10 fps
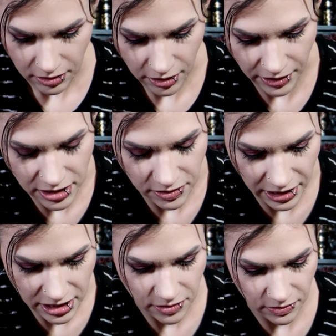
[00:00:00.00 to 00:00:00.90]
Okay, so
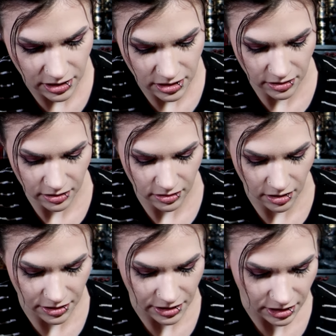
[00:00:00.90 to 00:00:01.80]
yeah, so these are the
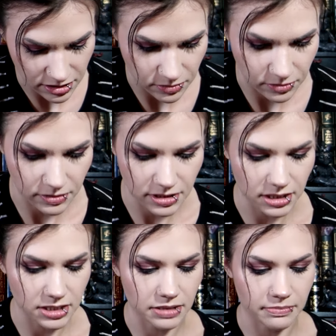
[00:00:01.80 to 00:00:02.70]
gardening tools,
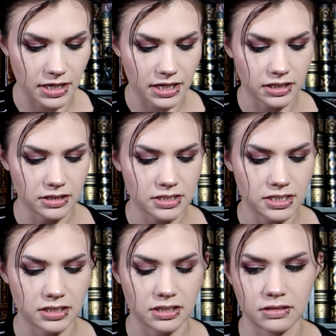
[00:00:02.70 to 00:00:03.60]
except mine
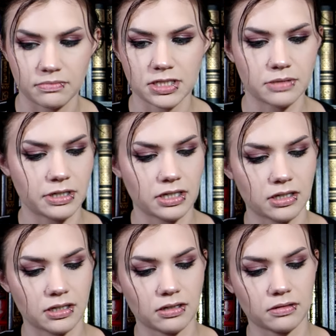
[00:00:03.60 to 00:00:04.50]
seem to
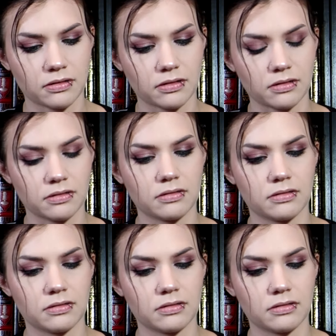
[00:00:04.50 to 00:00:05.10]
be a little